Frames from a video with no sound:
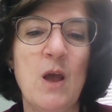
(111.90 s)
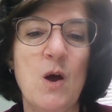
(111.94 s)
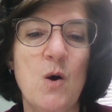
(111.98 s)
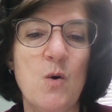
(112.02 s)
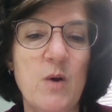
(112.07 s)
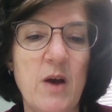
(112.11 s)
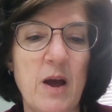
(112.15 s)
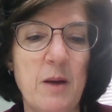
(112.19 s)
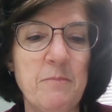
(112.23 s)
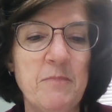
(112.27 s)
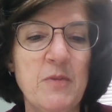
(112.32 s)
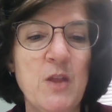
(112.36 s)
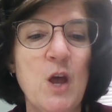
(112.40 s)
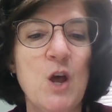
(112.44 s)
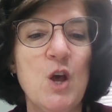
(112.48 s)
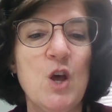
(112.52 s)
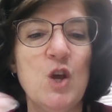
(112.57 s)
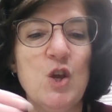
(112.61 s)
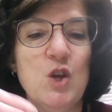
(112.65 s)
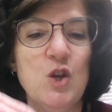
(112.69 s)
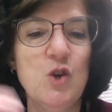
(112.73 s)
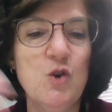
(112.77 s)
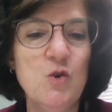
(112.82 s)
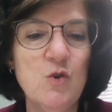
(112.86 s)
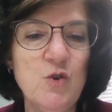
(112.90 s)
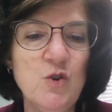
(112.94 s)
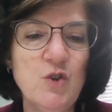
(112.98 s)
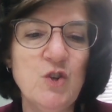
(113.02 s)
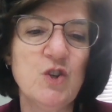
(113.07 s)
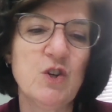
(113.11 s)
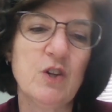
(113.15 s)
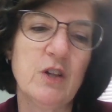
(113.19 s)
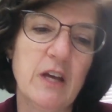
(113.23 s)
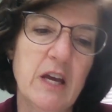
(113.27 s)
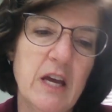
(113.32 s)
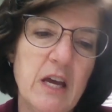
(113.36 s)
Okay,
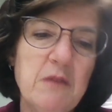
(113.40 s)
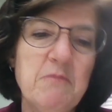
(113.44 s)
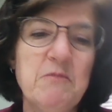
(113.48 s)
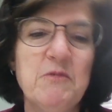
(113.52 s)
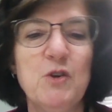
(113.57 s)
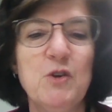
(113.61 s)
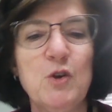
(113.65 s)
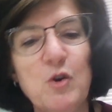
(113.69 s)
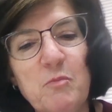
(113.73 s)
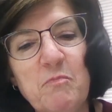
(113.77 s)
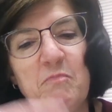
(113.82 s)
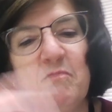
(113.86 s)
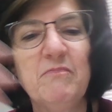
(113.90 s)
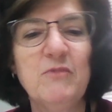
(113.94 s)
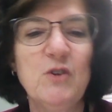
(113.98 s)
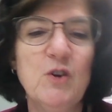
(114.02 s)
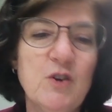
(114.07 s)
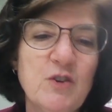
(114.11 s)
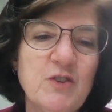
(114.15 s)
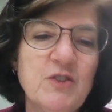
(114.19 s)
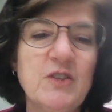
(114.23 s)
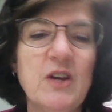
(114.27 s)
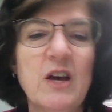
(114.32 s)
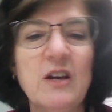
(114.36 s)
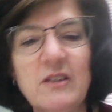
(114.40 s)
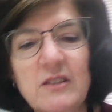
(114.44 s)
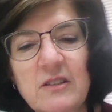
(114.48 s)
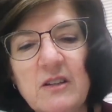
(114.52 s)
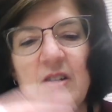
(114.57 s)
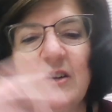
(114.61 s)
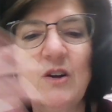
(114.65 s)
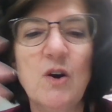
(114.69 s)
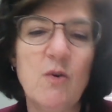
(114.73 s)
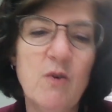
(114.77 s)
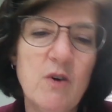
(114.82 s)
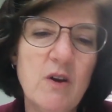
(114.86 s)
usually your, your cells
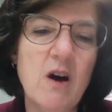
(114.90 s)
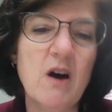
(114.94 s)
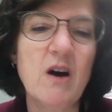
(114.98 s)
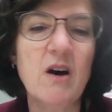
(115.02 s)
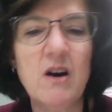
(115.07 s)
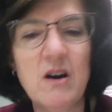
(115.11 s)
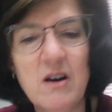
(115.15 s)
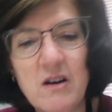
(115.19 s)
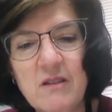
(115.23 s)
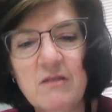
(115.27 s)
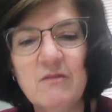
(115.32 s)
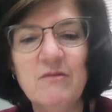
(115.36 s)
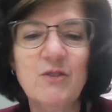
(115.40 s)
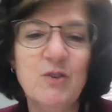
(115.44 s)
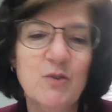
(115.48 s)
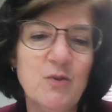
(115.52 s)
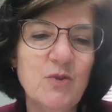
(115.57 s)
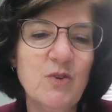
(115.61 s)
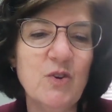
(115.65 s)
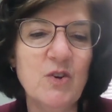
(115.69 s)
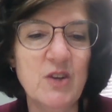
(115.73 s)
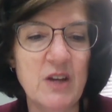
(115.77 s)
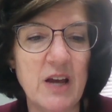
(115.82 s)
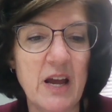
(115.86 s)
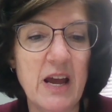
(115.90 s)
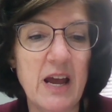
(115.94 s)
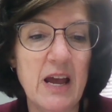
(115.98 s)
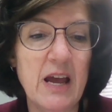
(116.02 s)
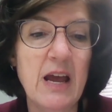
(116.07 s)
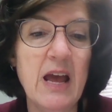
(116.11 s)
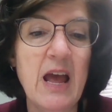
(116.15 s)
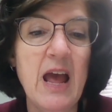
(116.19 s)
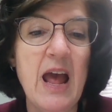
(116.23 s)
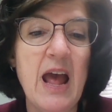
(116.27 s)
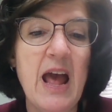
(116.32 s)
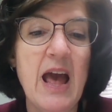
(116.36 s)
are going on through their
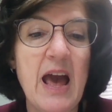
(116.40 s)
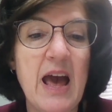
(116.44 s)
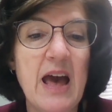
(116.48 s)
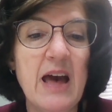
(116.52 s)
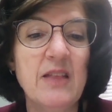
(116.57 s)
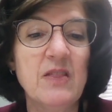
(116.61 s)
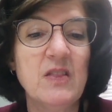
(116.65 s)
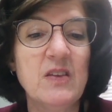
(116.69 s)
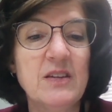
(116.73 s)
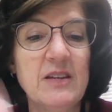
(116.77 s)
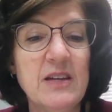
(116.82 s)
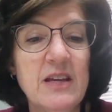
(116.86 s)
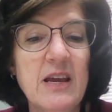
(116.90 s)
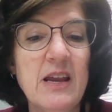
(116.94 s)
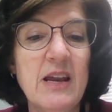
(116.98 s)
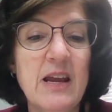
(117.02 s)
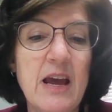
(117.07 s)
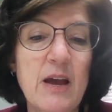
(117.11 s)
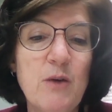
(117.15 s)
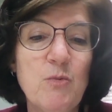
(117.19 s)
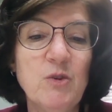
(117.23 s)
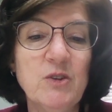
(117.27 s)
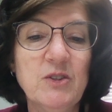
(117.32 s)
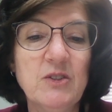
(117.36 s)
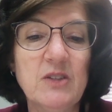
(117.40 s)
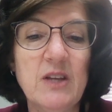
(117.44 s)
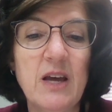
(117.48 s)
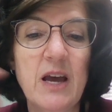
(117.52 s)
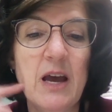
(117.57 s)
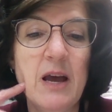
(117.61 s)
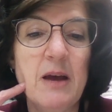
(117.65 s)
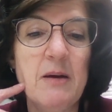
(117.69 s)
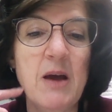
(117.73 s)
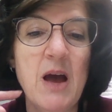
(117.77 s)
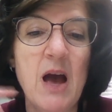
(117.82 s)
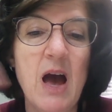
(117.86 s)
day and the DNA will
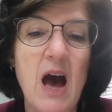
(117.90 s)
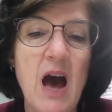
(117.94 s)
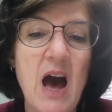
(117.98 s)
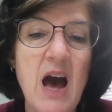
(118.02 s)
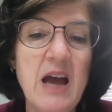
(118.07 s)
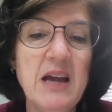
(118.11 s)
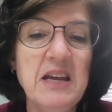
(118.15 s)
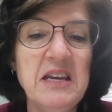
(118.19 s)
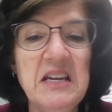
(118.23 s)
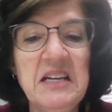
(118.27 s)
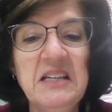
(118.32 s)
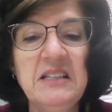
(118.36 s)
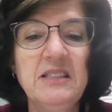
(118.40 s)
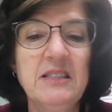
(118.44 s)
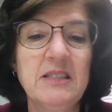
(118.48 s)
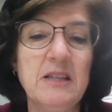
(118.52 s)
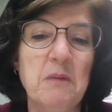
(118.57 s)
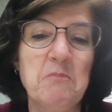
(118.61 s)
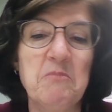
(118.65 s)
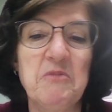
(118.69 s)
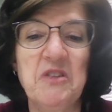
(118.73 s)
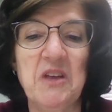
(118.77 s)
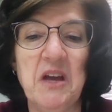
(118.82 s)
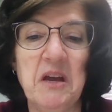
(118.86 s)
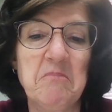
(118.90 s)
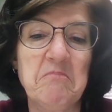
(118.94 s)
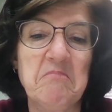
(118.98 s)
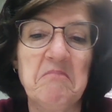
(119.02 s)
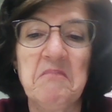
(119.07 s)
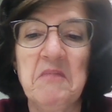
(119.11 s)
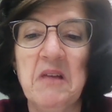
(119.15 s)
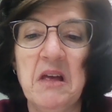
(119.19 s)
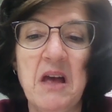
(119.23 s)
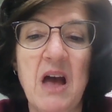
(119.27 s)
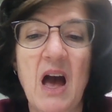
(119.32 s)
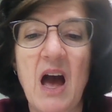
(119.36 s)
say, I need something.
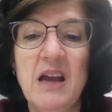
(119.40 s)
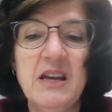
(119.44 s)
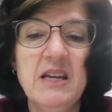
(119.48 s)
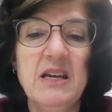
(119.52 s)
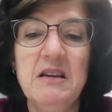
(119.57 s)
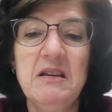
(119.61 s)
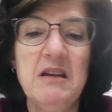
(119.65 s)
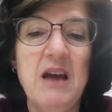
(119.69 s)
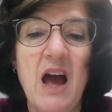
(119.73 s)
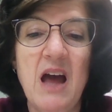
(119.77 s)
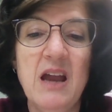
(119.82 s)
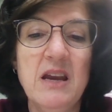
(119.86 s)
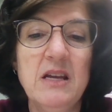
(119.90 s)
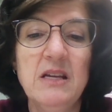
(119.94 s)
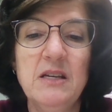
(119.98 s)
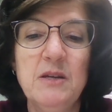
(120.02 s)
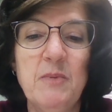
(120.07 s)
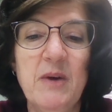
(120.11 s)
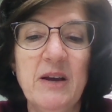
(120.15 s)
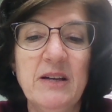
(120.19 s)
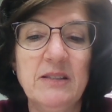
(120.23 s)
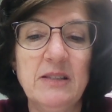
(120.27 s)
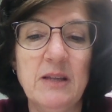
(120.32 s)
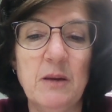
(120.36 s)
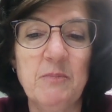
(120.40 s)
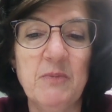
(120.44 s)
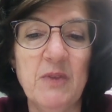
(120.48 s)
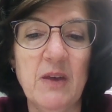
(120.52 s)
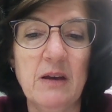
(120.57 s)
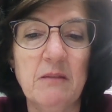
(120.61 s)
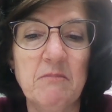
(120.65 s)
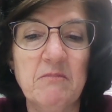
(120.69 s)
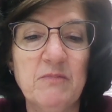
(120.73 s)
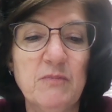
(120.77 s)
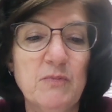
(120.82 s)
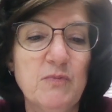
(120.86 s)
I need, I need to make
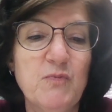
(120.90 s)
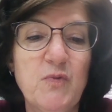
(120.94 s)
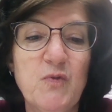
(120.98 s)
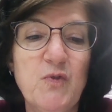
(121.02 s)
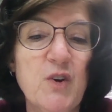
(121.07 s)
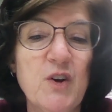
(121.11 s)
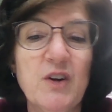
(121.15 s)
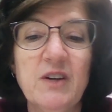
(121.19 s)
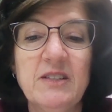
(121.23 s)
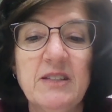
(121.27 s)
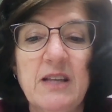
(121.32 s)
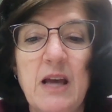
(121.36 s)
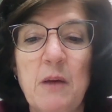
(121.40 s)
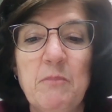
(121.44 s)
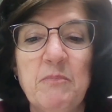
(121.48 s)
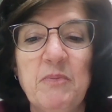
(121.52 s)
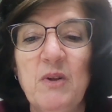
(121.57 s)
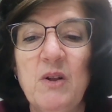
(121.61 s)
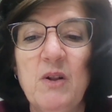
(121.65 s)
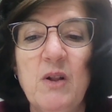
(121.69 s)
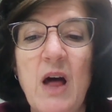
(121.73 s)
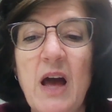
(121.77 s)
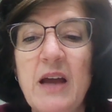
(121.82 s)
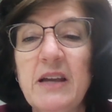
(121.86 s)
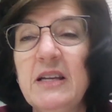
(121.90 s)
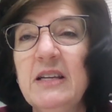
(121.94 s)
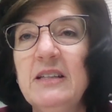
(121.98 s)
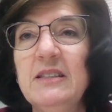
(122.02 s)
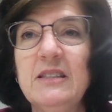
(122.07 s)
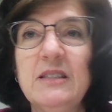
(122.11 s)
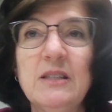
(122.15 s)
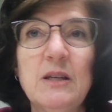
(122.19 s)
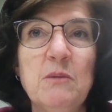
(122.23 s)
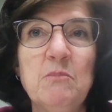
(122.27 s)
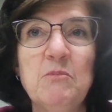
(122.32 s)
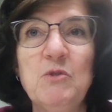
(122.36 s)
something. For example, I need
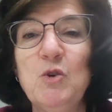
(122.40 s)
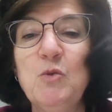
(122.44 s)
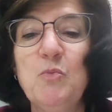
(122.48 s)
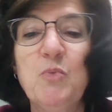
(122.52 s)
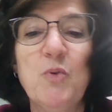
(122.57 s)
some new